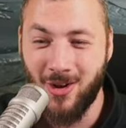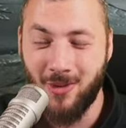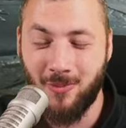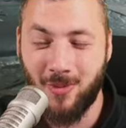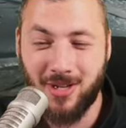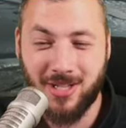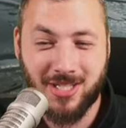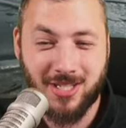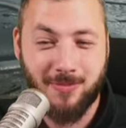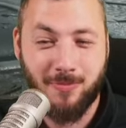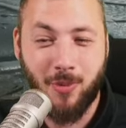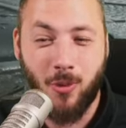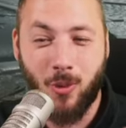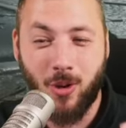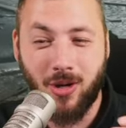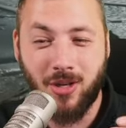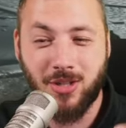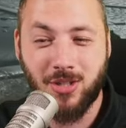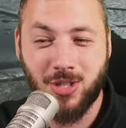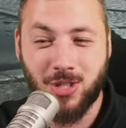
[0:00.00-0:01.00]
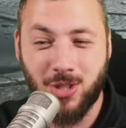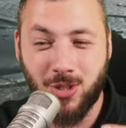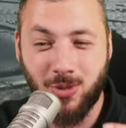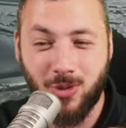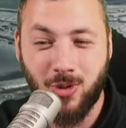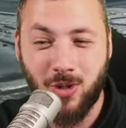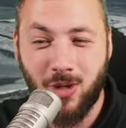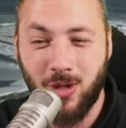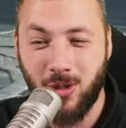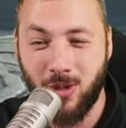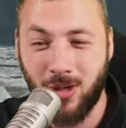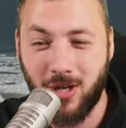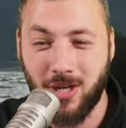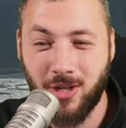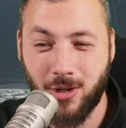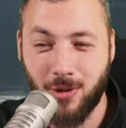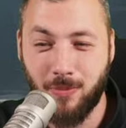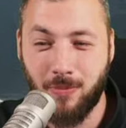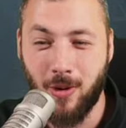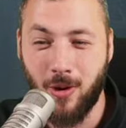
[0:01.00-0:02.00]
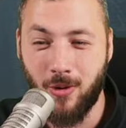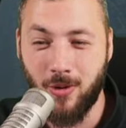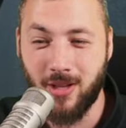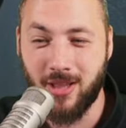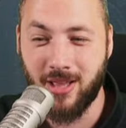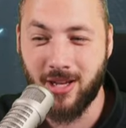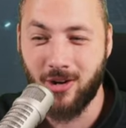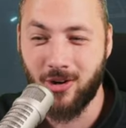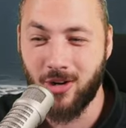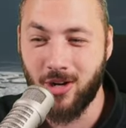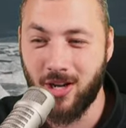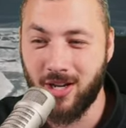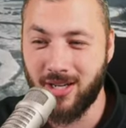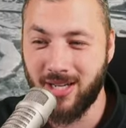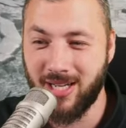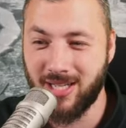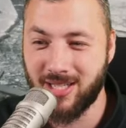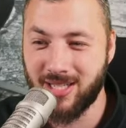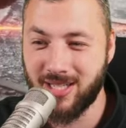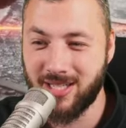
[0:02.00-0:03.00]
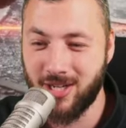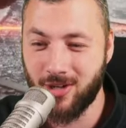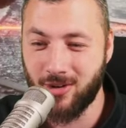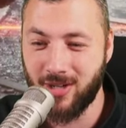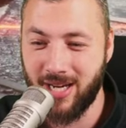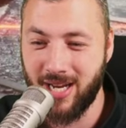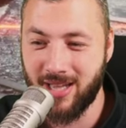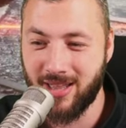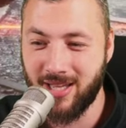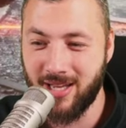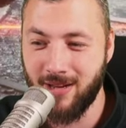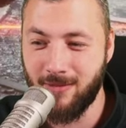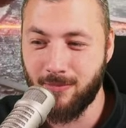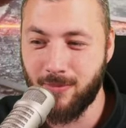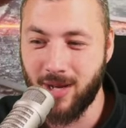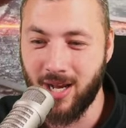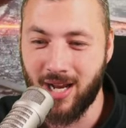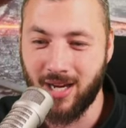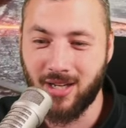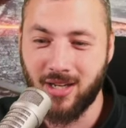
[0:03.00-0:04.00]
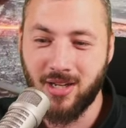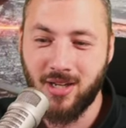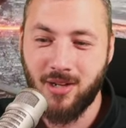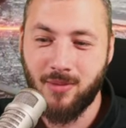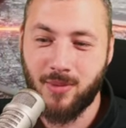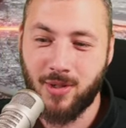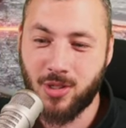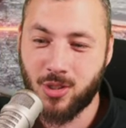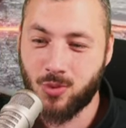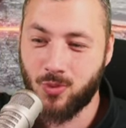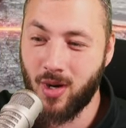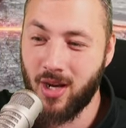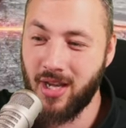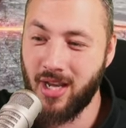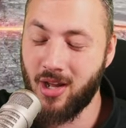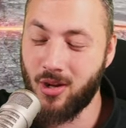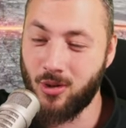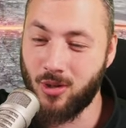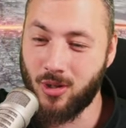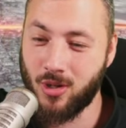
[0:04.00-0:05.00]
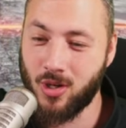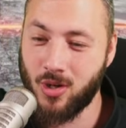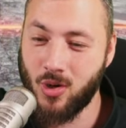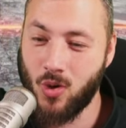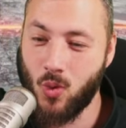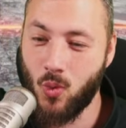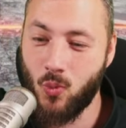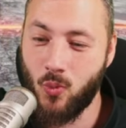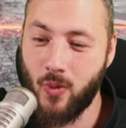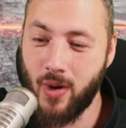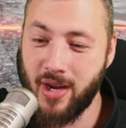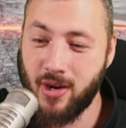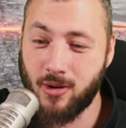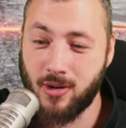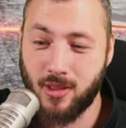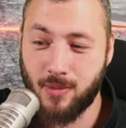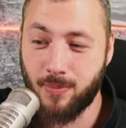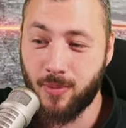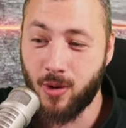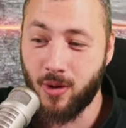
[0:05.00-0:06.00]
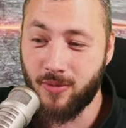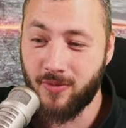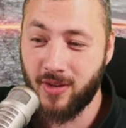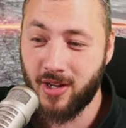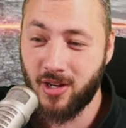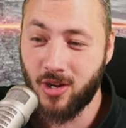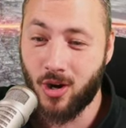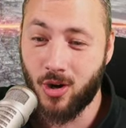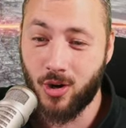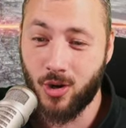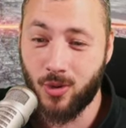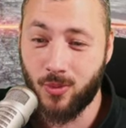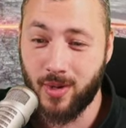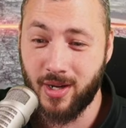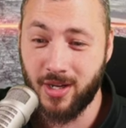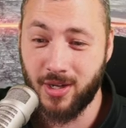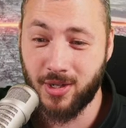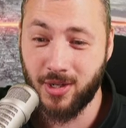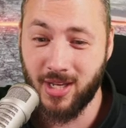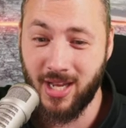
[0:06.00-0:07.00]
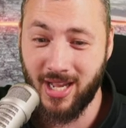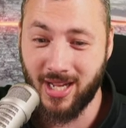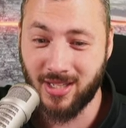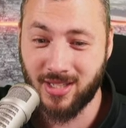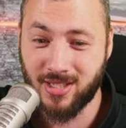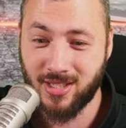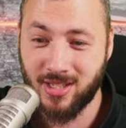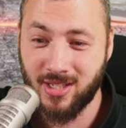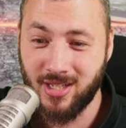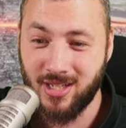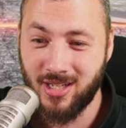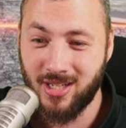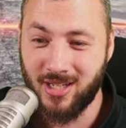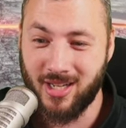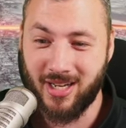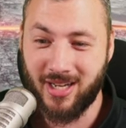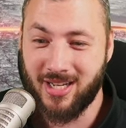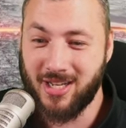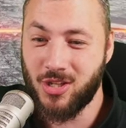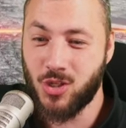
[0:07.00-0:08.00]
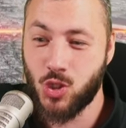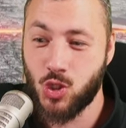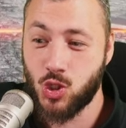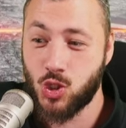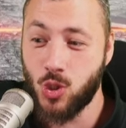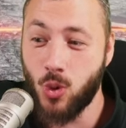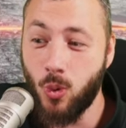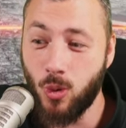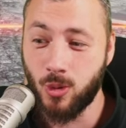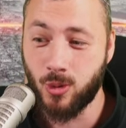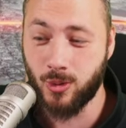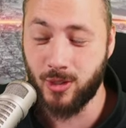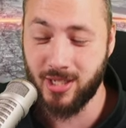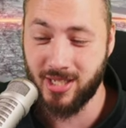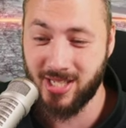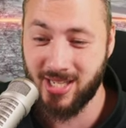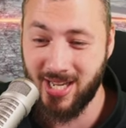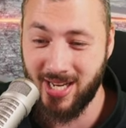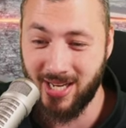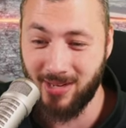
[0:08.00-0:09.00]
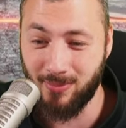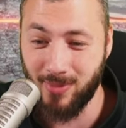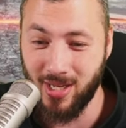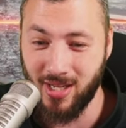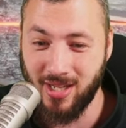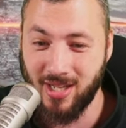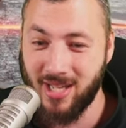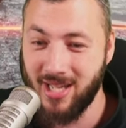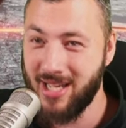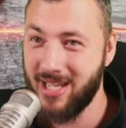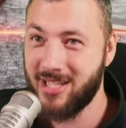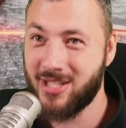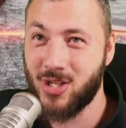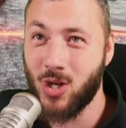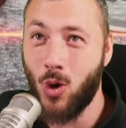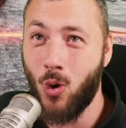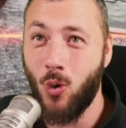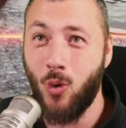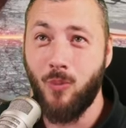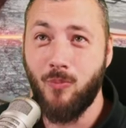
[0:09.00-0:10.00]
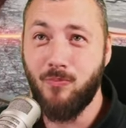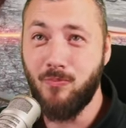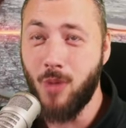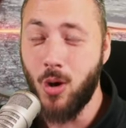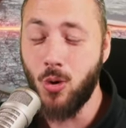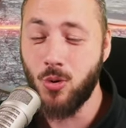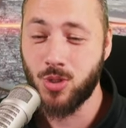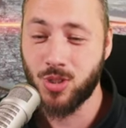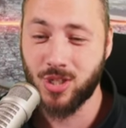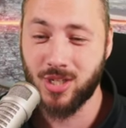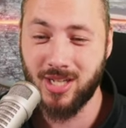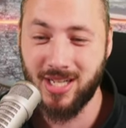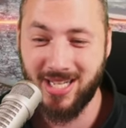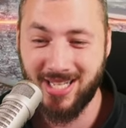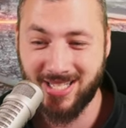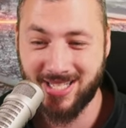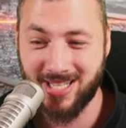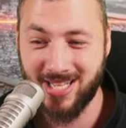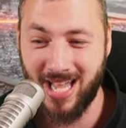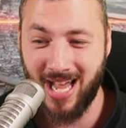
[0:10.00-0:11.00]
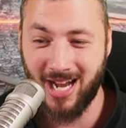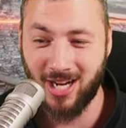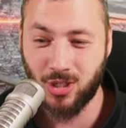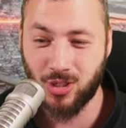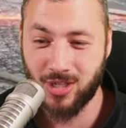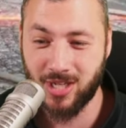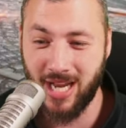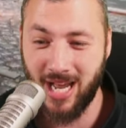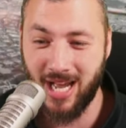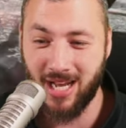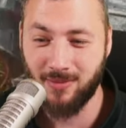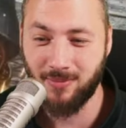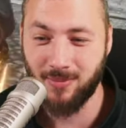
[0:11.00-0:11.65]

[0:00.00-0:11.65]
But it's important to look at your opponent there, not necessarily at the impact. Because right now, look where the perfect guard already connects. Like his shoulder is hitting me. His whole motion isn't actually at